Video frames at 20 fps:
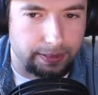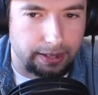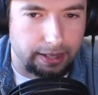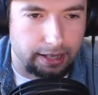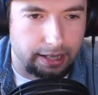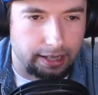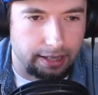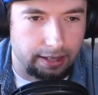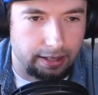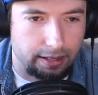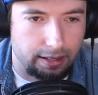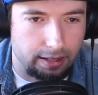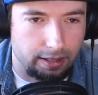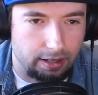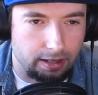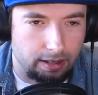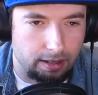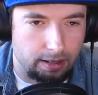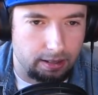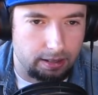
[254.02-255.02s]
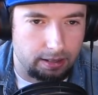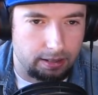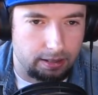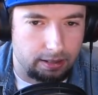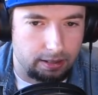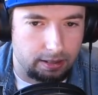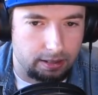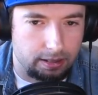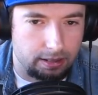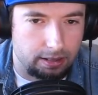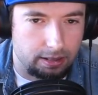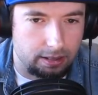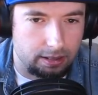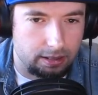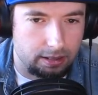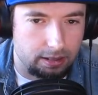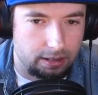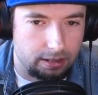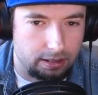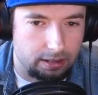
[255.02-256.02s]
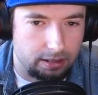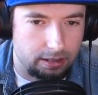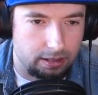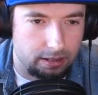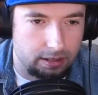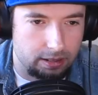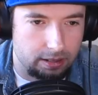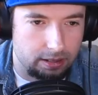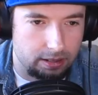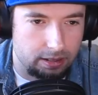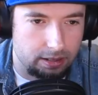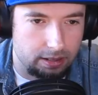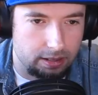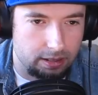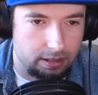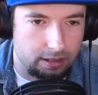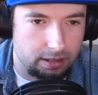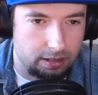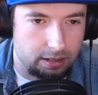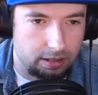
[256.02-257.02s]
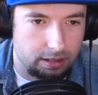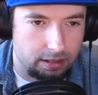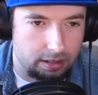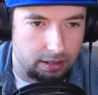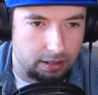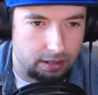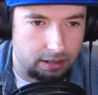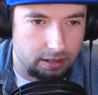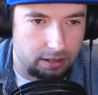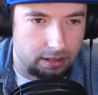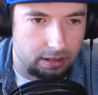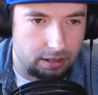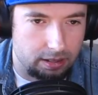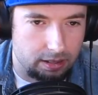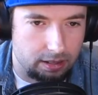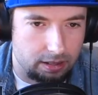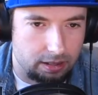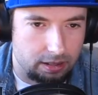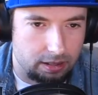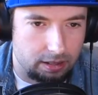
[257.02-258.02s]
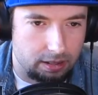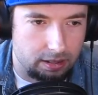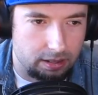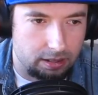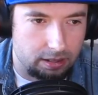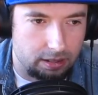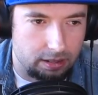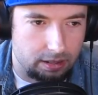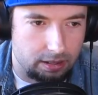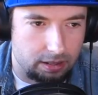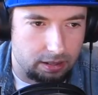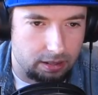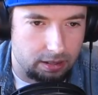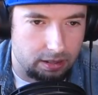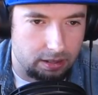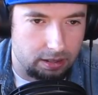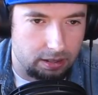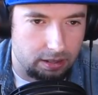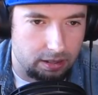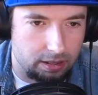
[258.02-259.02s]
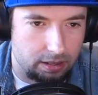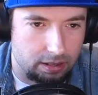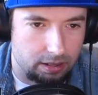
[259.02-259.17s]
No one is speaking in this clip.